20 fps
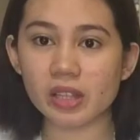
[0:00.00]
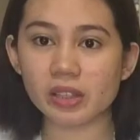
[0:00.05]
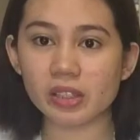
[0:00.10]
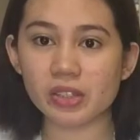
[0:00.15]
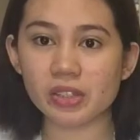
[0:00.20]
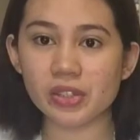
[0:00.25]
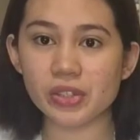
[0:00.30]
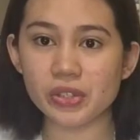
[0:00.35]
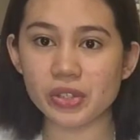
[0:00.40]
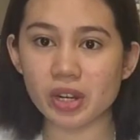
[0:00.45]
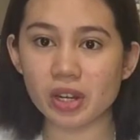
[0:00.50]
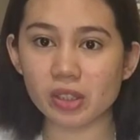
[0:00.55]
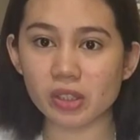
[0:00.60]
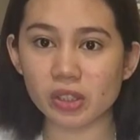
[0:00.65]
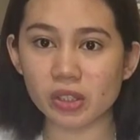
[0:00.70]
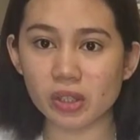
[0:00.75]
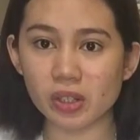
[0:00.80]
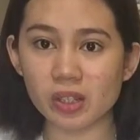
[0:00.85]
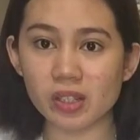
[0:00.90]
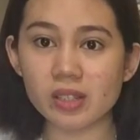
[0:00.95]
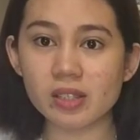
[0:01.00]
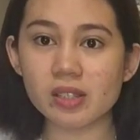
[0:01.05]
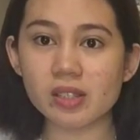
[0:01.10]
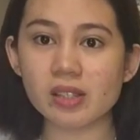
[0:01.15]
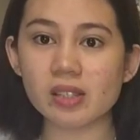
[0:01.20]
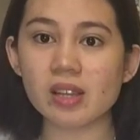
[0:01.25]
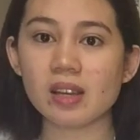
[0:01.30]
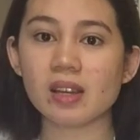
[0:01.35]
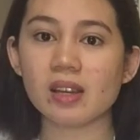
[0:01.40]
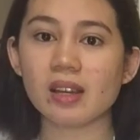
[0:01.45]
and
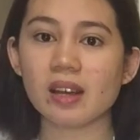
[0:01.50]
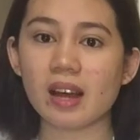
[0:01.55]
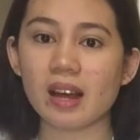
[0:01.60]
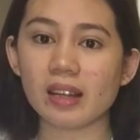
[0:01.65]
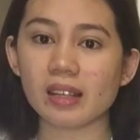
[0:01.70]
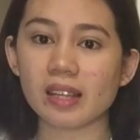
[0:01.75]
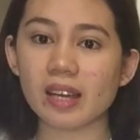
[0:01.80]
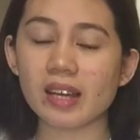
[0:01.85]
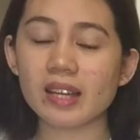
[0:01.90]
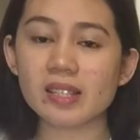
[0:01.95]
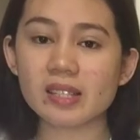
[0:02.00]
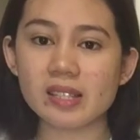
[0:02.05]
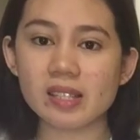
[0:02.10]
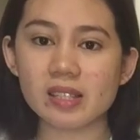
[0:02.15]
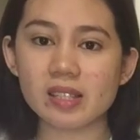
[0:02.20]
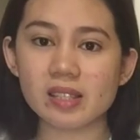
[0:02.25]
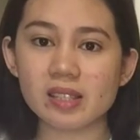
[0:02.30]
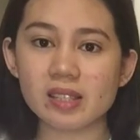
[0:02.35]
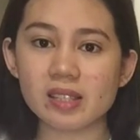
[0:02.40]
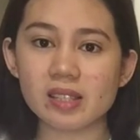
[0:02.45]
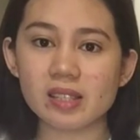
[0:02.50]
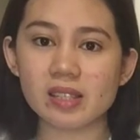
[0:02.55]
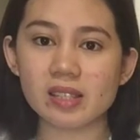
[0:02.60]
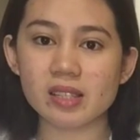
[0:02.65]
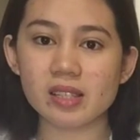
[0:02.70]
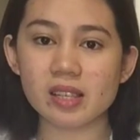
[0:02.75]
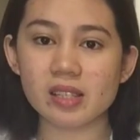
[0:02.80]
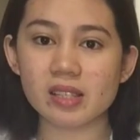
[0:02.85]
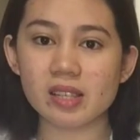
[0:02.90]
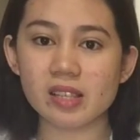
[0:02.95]
instructions. Again, since this
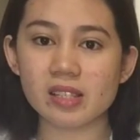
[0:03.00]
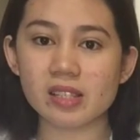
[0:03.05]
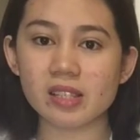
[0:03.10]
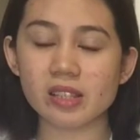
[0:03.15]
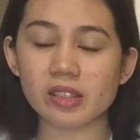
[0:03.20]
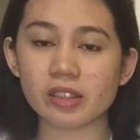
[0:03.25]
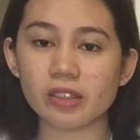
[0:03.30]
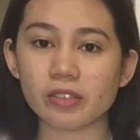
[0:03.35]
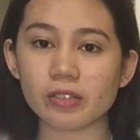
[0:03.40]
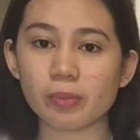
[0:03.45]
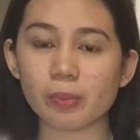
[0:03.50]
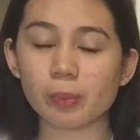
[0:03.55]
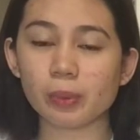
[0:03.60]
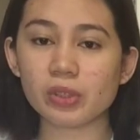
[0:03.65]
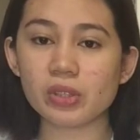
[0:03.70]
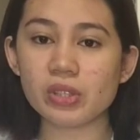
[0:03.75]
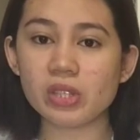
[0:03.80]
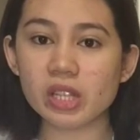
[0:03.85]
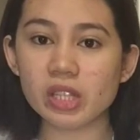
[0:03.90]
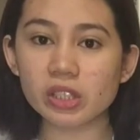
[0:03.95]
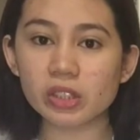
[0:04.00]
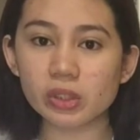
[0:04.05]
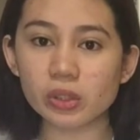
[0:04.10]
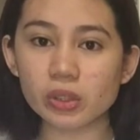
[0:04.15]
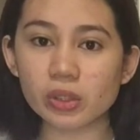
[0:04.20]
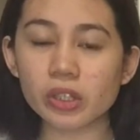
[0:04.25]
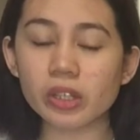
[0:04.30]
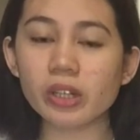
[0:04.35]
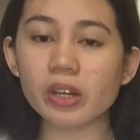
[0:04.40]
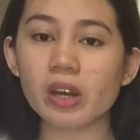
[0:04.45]
is a sensitive
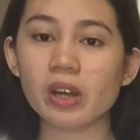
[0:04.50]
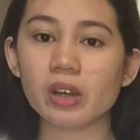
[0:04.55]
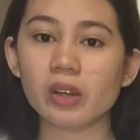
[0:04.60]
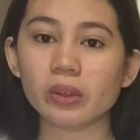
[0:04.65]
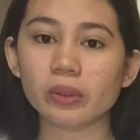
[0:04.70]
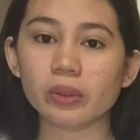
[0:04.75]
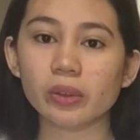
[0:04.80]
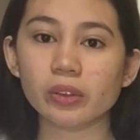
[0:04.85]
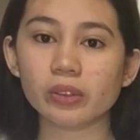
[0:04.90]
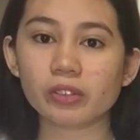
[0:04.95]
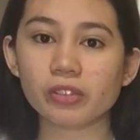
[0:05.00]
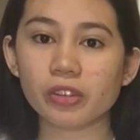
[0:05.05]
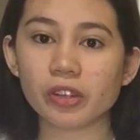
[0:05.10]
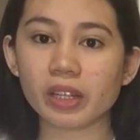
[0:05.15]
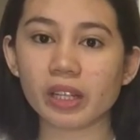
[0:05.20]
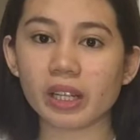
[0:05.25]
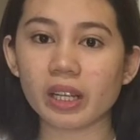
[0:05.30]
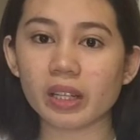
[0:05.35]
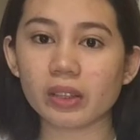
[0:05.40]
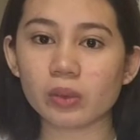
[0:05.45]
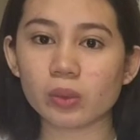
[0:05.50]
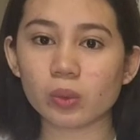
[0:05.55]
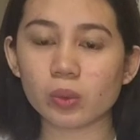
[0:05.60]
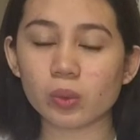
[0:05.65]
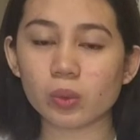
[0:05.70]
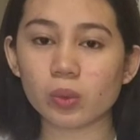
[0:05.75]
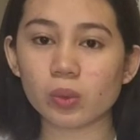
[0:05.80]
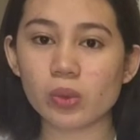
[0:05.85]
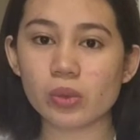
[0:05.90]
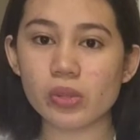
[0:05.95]
procedure, don't forget
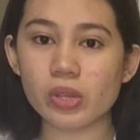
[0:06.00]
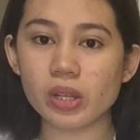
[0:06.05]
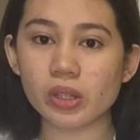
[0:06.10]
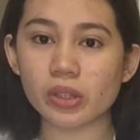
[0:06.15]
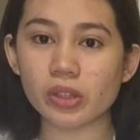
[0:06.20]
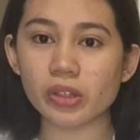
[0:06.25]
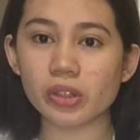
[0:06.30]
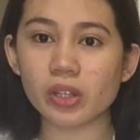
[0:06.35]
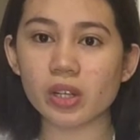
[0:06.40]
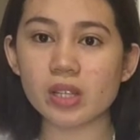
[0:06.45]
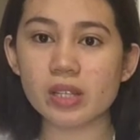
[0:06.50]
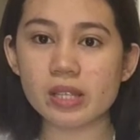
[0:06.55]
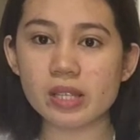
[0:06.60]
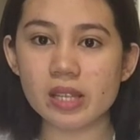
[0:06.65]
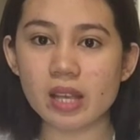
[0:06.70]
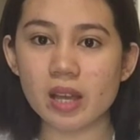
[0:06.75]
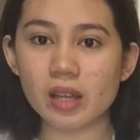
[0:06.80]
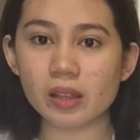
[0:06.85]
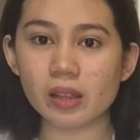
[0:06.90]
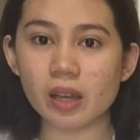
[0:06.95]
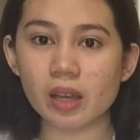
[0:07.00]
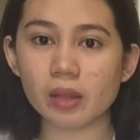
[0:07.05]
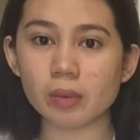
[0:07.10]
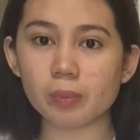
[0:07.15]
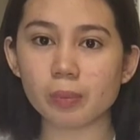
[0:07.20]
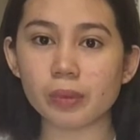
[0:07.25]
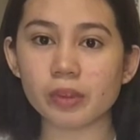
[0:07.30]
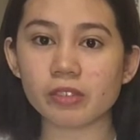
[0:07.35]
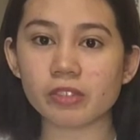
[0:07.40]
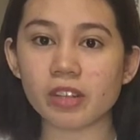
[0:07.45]
to secure consent
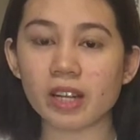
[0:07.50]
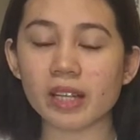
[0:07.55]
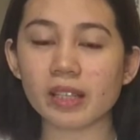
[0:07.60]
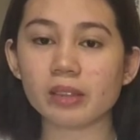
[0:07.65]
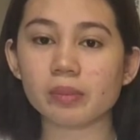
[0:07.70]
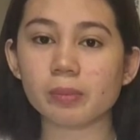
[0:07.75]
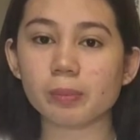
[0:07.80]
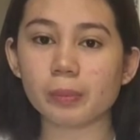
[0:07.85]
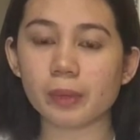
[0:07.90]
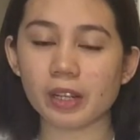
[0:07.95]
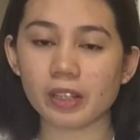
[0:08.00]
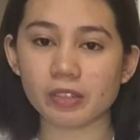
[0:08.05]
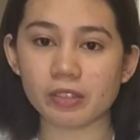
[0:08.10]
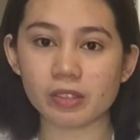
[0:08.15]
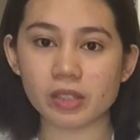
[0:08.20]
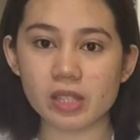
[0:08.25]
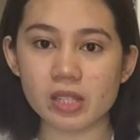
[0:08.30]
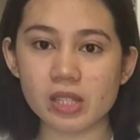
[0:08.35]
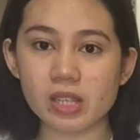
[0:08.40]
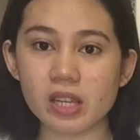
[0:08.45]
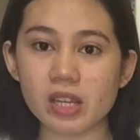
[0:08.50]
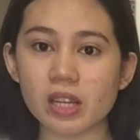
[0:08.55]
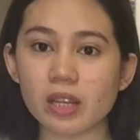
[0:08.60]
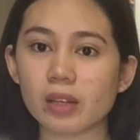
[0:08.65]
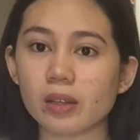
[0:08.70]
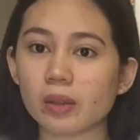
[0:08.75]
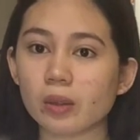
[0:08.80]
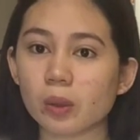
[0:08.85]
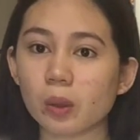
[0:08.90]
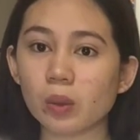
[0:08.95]
and provide privacy.
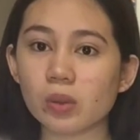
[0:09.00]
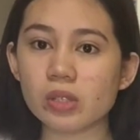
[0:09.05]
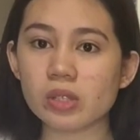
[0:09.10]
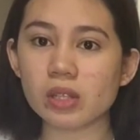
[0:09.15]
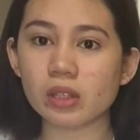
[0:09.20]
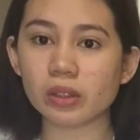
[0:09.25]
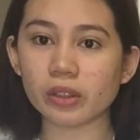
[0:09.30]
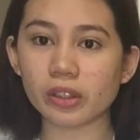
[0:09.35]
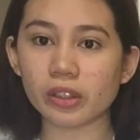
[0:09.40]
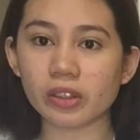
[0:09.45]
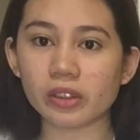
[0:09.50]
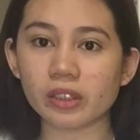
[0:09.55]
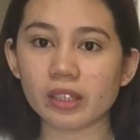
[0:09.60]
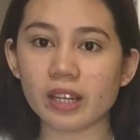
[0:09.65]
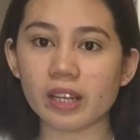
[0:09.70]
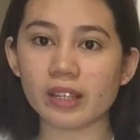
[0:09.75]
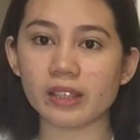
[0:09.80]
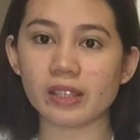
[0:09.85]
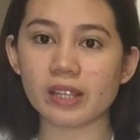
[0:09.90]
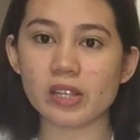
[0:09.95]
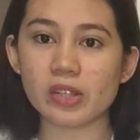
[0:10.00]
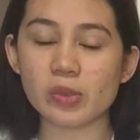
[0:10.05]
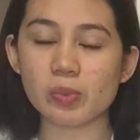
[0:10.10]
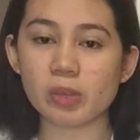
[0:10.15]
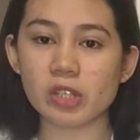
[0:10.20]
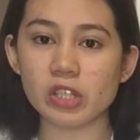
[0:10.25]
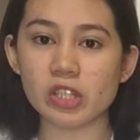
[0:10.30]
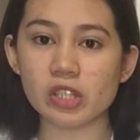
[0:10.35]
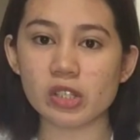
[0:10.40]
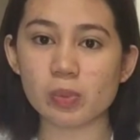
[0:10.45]
Close the curtain as
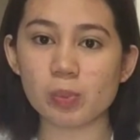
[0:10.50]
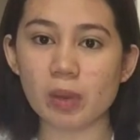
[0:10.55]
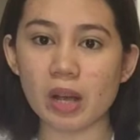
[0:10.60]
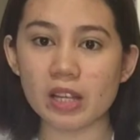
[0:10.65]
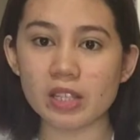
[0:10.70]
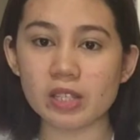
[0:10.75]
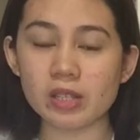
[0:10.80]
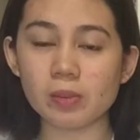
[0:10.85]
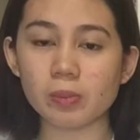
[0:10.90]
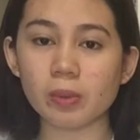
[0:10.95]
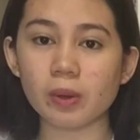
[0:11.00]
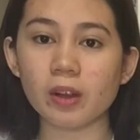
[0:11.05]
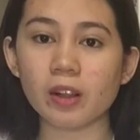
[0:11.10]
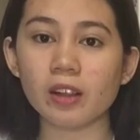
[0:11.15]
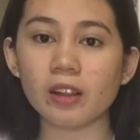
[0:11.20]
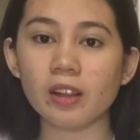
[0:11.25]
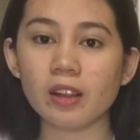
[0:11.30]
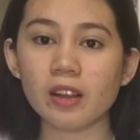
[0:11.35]
much as possible.